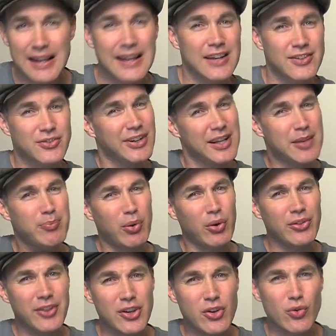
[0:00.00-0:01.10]
Now it's really
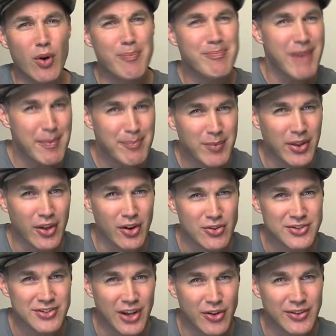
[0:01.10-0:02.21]
important that you remember
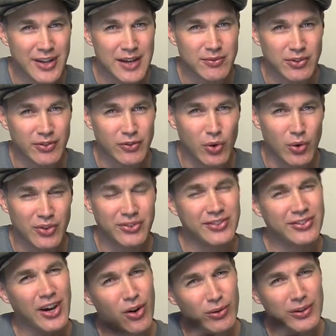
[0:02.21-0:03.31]
those note names, of course.
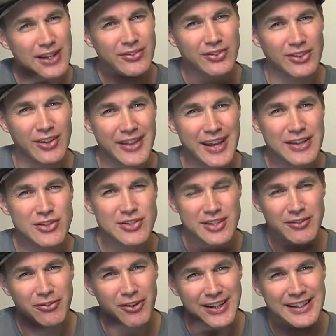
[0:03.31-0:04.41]
There's a whole lesson on that
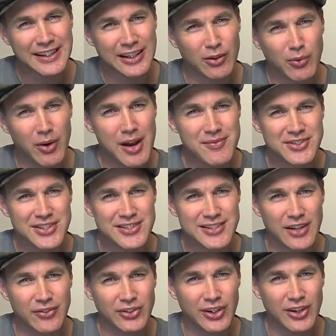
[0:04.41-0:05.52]
using funny little rhymes and
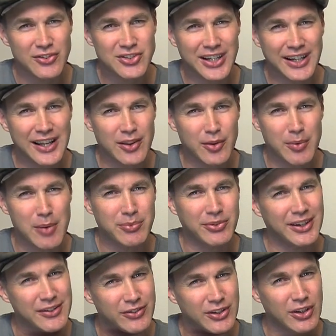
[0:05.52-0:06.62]
stuff, so go and check out the
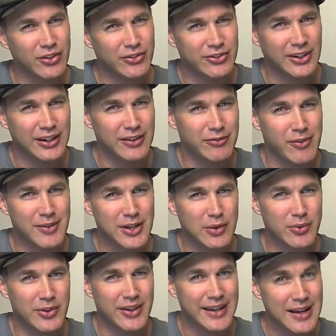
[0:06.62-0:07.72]
website if you're not uh, familiar
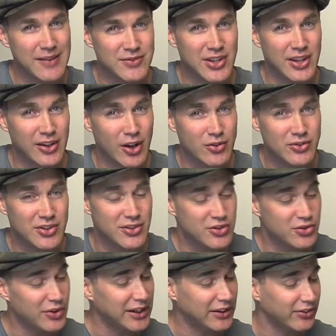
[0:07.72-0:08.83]
with the names of the notes of the
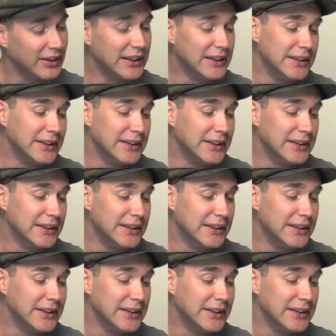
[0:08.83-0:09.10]
strings.